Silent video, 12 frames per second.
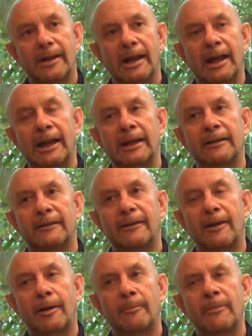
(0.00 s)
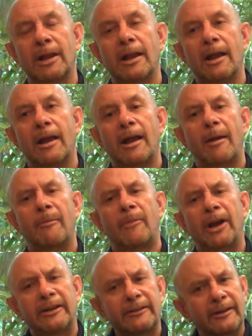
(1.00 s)
and
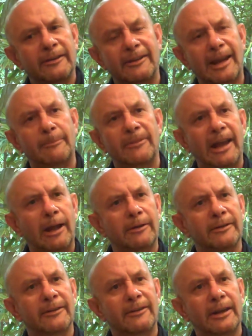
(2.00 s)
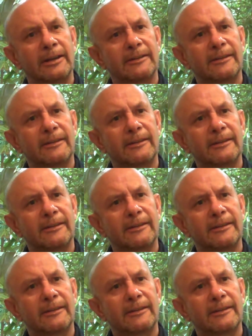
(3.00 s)
my editor stepped out and said,